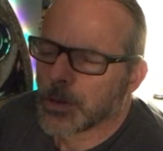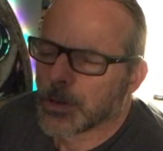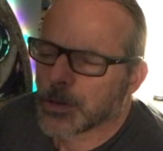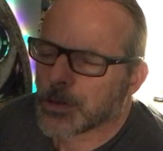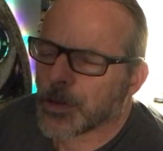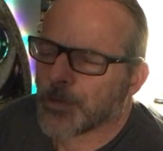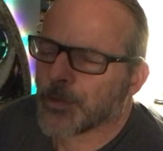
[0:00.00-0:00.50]

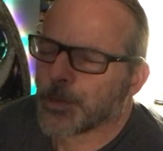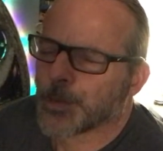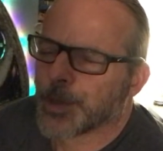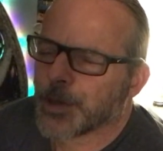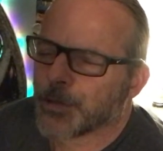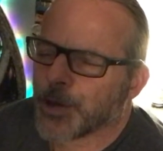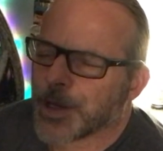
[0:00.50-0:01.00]
So for
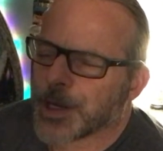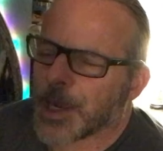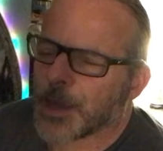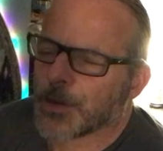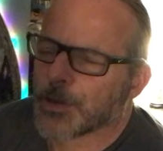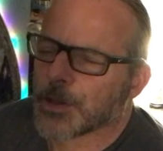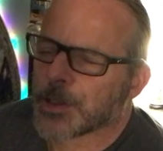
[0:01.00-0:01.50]
me right
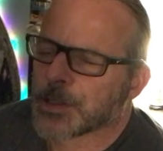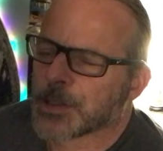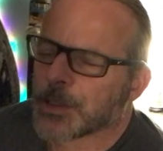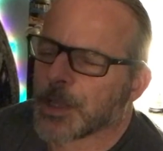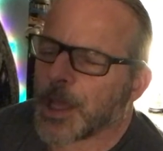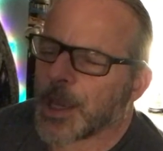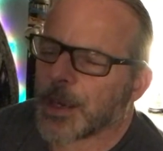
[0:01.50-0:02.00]
now, it's a
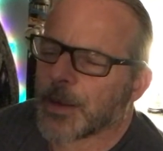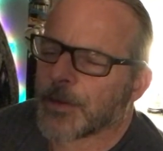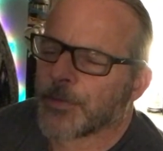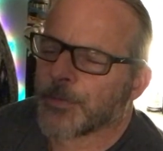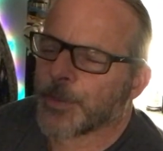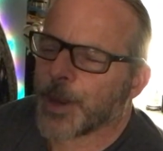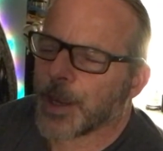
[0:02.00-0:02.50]
lot
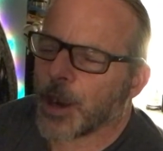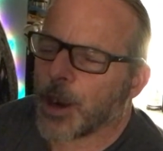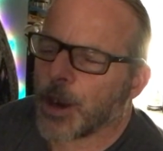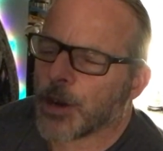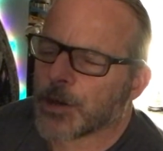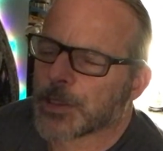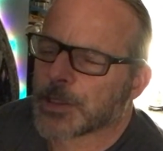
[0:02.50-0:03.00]
of my
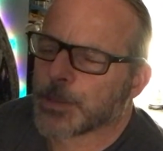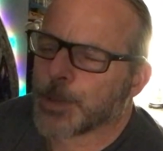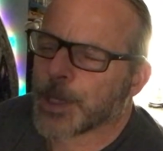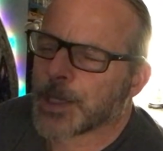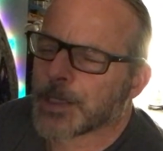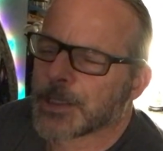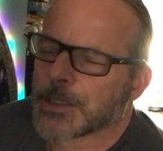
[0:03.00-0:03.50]
heart
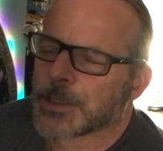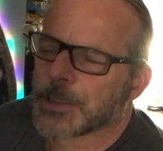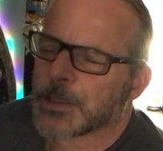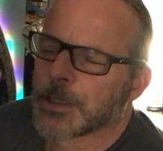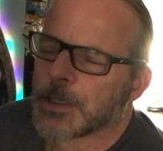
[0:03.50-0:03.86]
space,